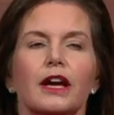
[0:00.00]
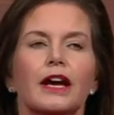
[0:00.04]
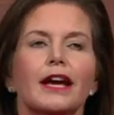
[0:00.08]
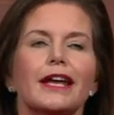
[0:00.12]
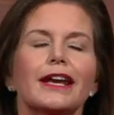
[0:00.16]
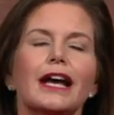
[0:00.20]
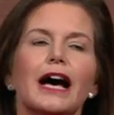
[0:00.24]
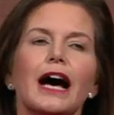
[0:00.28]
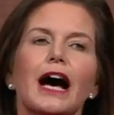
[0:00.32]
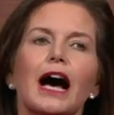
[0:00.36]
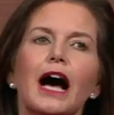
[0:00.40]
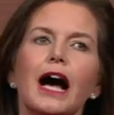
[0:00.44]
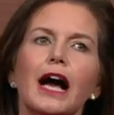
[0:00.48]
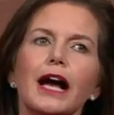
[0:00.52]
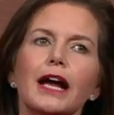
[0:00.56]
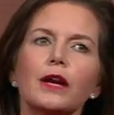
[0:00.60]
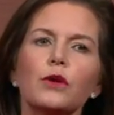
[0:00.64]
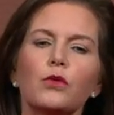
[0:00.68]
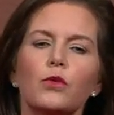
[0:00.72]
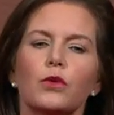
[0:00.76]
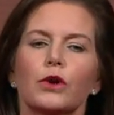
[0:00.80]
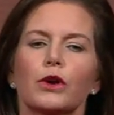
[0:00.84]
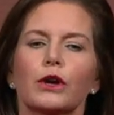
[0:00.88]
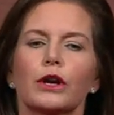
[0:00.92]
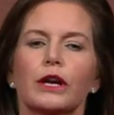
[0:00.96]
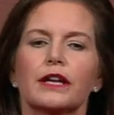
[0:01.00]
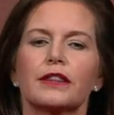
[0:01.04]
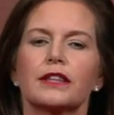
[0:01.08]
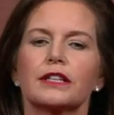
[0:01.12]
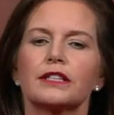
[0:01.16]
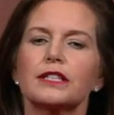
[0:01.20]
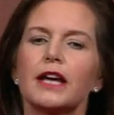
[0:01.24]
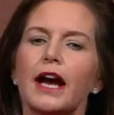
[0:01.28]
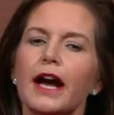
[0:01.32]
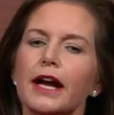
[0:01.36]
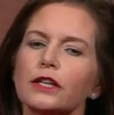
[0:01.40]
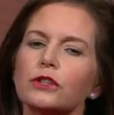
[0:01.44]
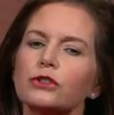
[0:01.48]
And I worry that
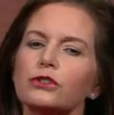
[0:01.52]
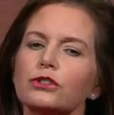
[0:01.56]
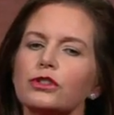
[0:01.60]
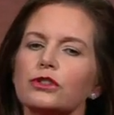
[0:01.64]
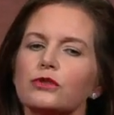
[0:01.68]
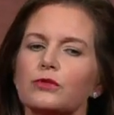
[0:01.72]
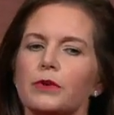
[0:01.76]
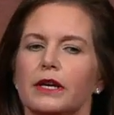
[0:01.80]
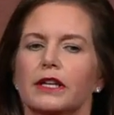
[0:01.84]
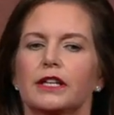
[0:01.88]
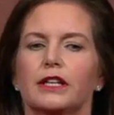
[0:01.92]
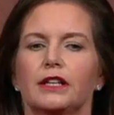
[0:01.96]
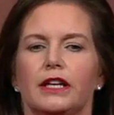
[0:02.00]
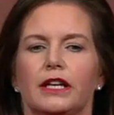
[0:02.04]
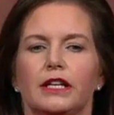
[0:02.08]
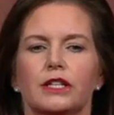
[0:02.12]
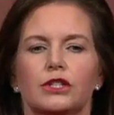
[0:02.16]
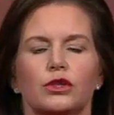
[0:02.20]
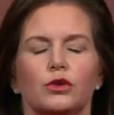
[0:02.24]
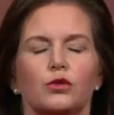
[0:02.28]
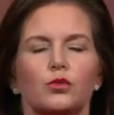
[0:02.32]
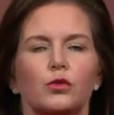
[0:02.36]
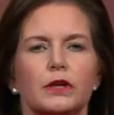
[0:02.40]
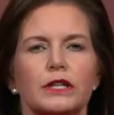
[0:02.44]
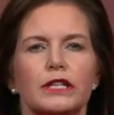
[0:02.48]
Title II regulation